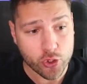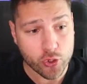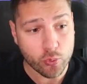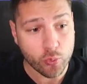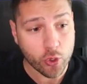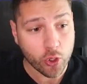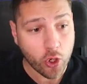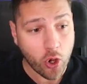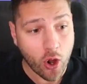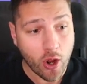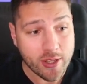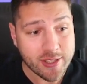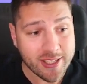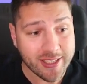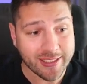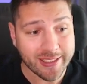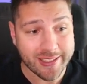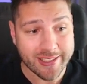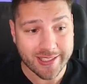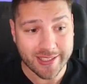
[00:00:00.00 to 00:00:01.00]
so we're
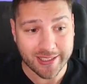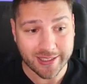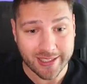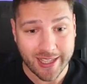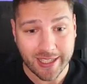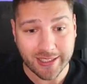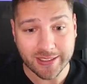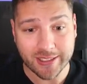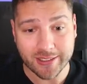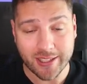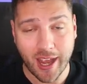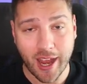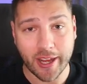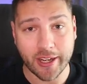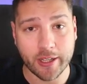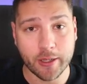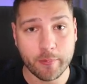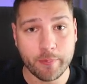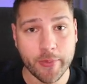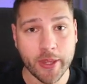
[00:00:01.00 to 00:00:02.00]
causing this selected
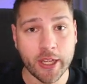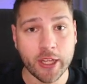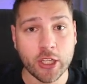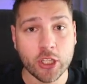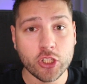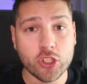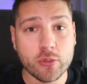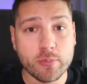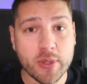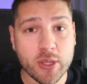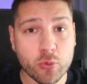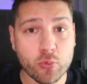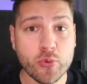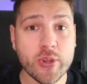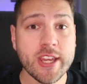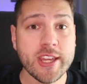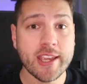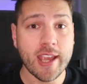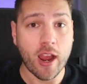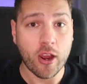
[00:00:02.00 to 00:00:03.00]
item to be
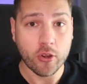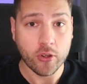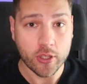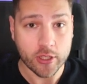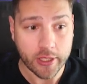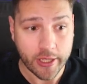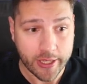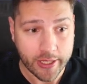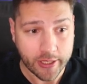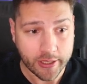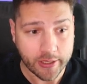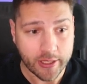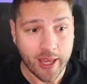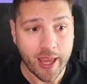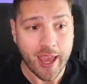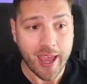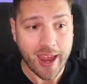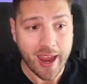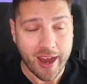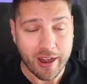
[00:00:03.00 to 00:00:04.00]
recalculated